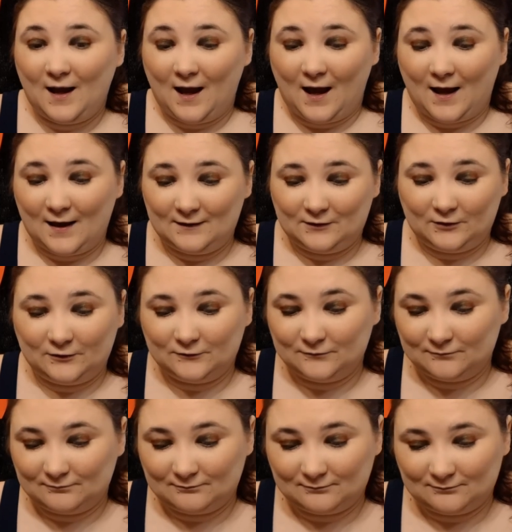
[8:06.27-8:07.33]
I don't
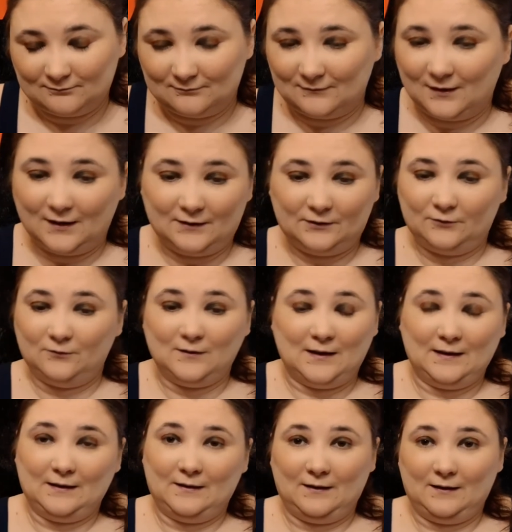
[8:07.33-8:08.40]

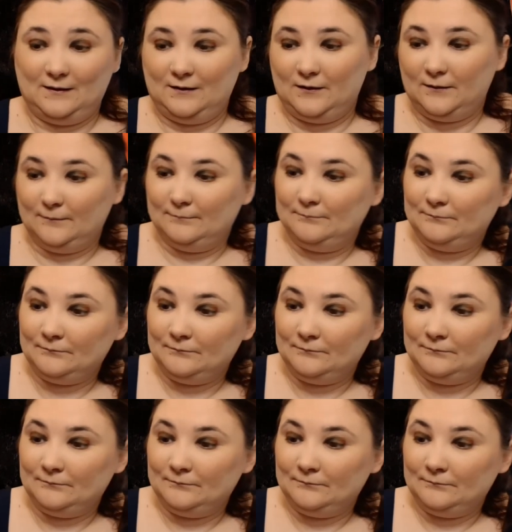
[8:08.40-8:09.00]
like the